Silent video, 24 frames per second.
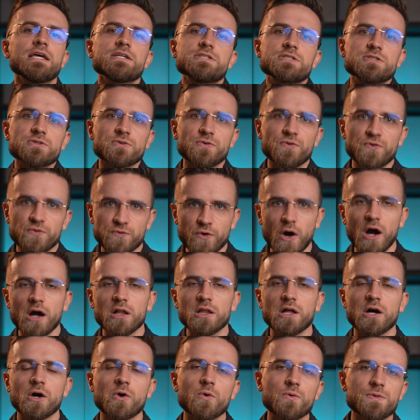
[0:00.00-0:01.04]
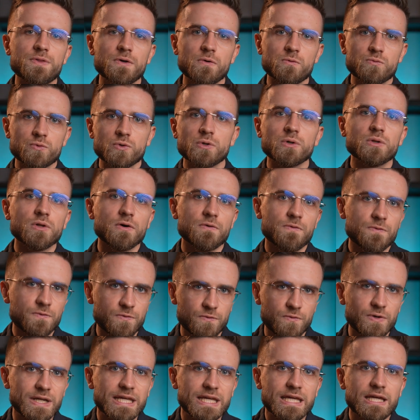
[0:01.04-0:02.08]
is to follow the rule of
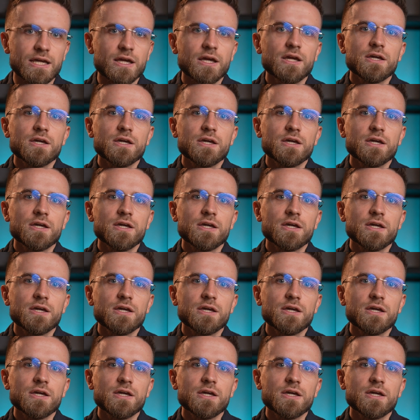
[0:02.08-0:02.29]
3,